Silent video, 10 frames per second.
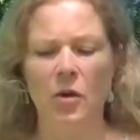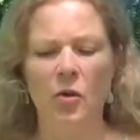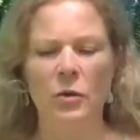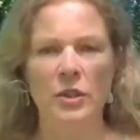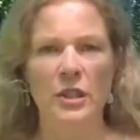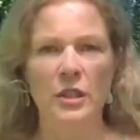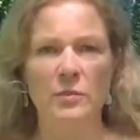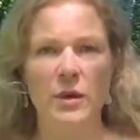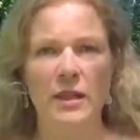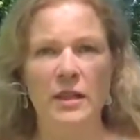haunted
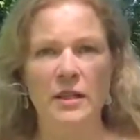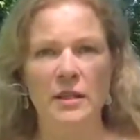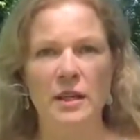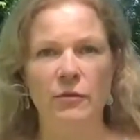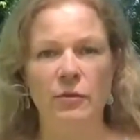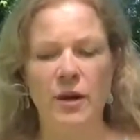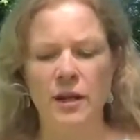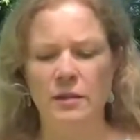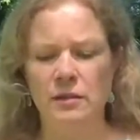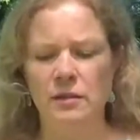by their dead
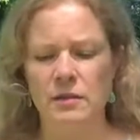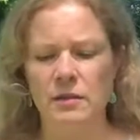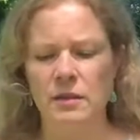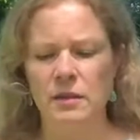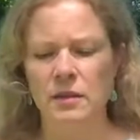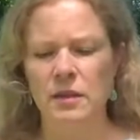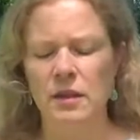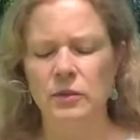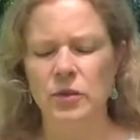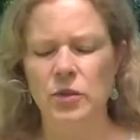friends,
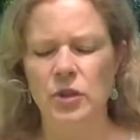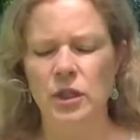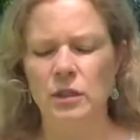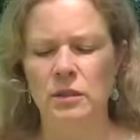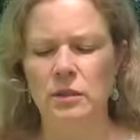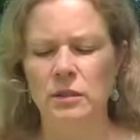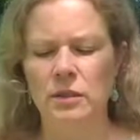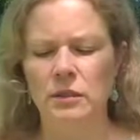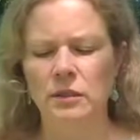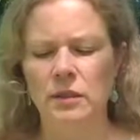guilt-stricken
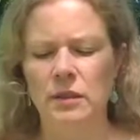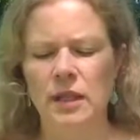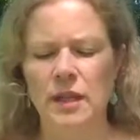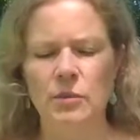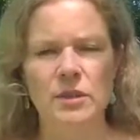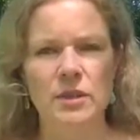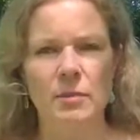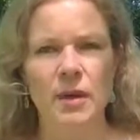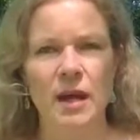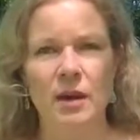that they were
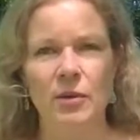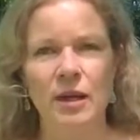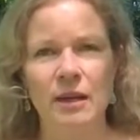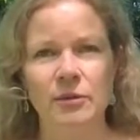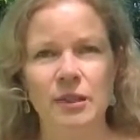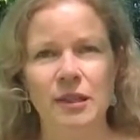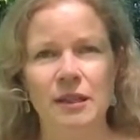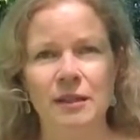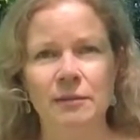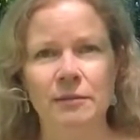somehow allowed to
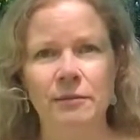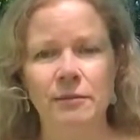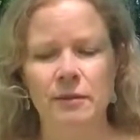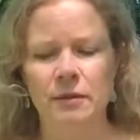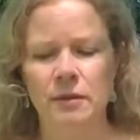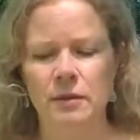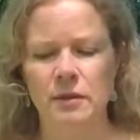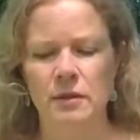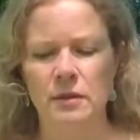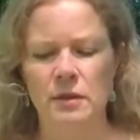live.
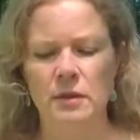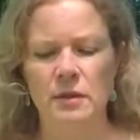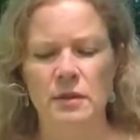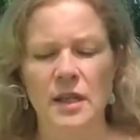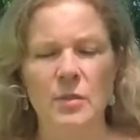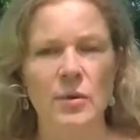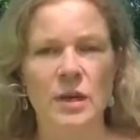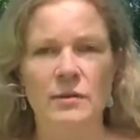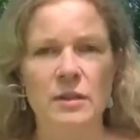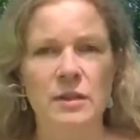They were
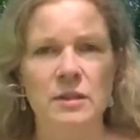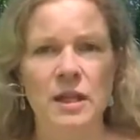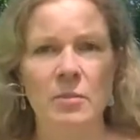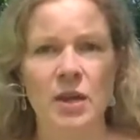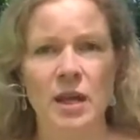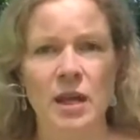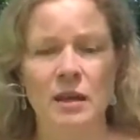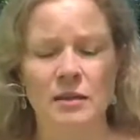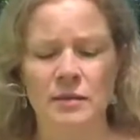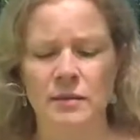never the same
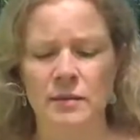again.